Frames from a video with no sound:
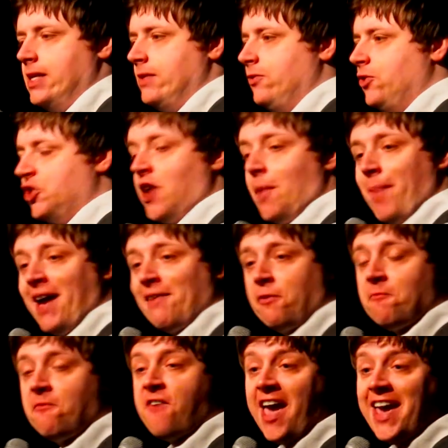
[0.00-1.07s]
Just got back
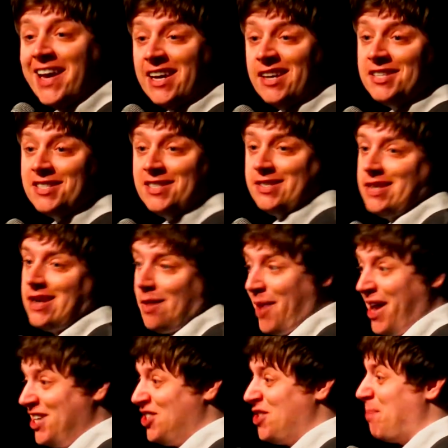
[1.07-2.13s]
from Vegas. I
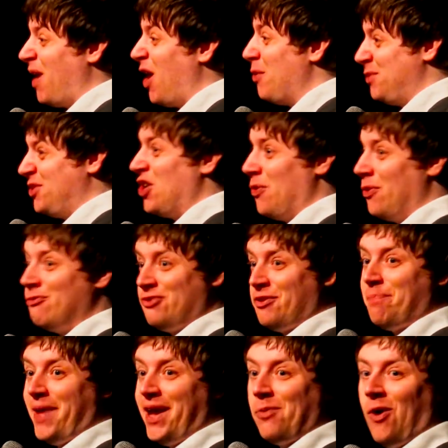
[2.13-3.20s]
managed to blow
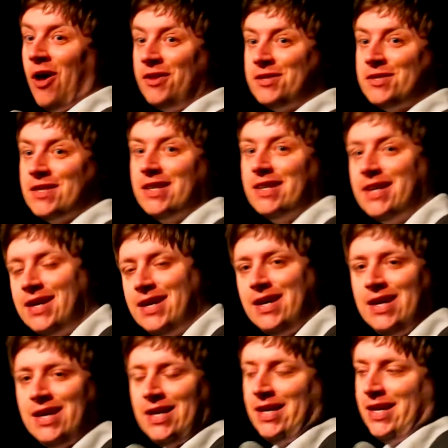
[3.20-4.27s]
200 big ones.
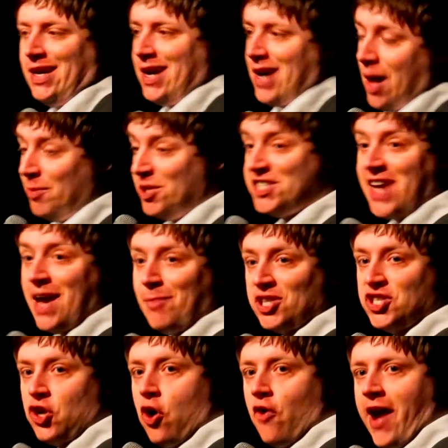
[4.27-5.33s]
I must say my
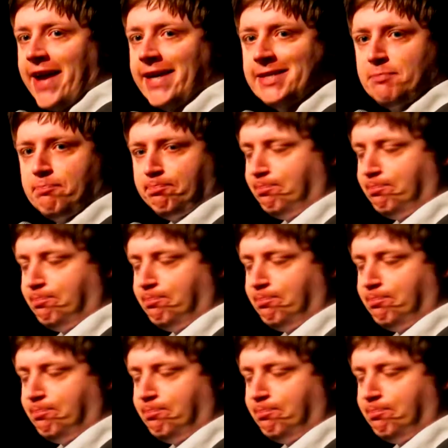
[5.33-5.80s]
jaw aches.